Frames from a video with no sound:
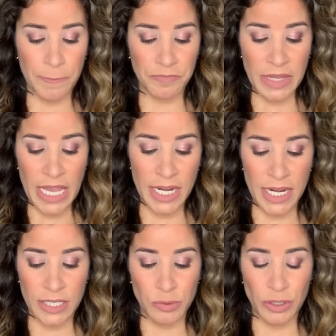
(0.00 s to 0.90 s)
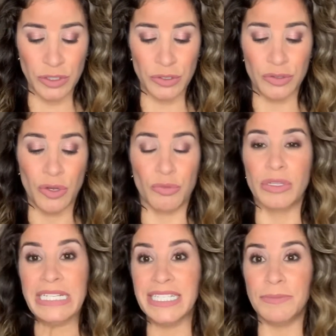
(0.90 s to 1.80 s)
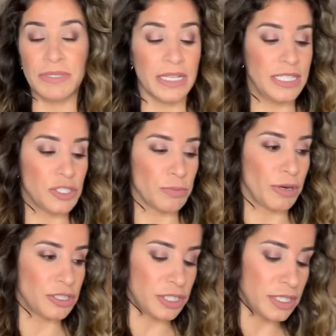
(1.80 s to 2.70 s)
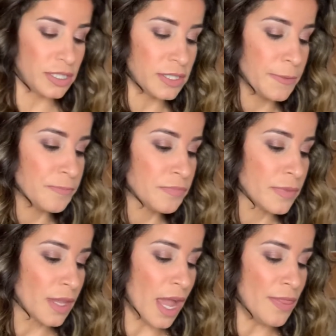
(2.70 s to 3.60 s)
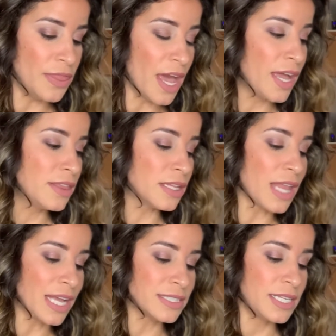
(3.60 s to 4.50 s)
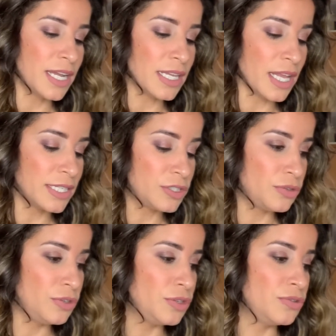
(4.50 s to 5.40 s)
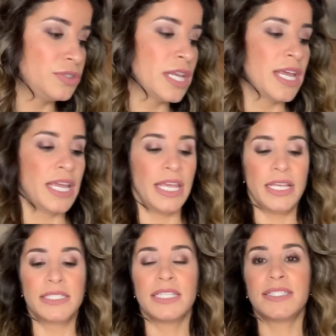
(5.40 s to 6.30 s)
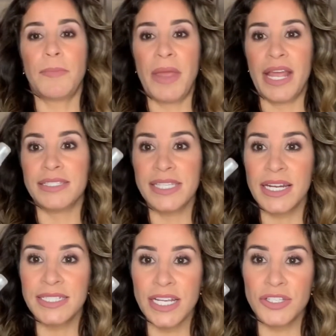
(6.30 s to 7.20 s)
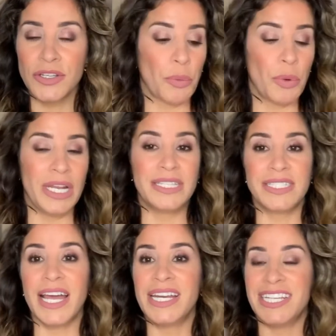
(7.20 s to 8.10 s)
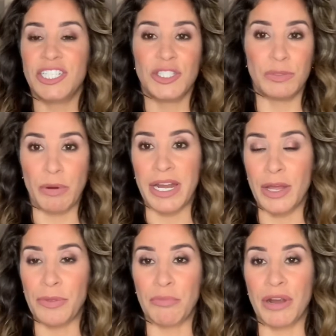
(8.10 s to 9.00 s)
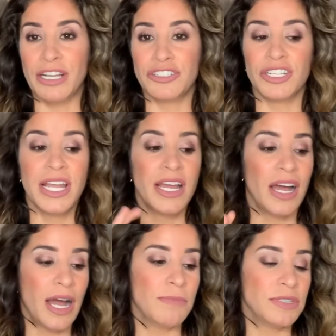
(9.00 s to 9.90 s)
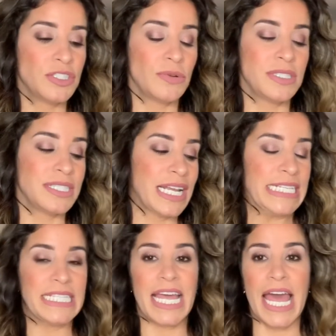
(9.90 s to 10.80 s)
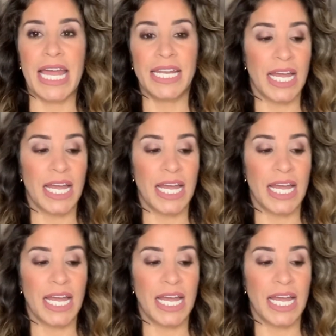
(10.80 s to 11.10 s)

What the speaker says: in it as well too, so it really deep cleans your brushes. And then the last thing I like to use is some hand sanitizer. When it's done, I just spray it on the brush so it's nice and